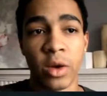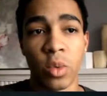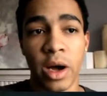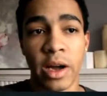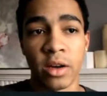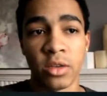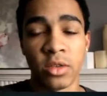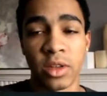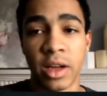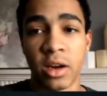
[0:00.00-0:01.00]
end
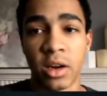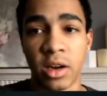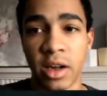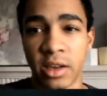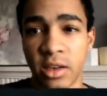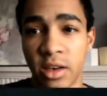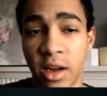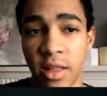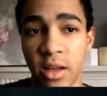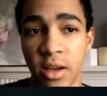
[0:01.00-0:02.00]
wires that are connected to
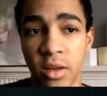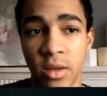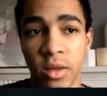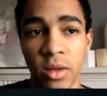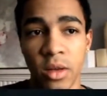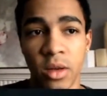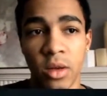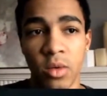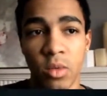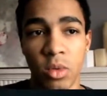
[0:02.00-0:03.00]
nothing
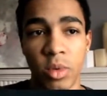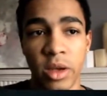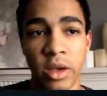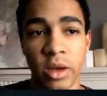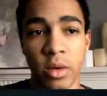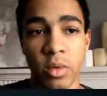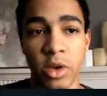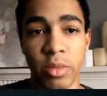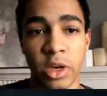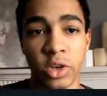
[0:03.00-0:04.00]
will be
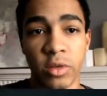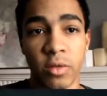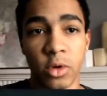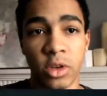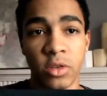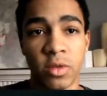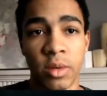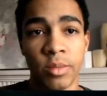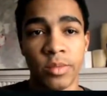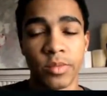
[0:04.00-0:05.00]
where you measure your voltage
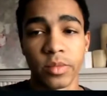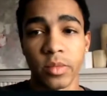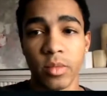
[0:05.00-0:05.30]
from.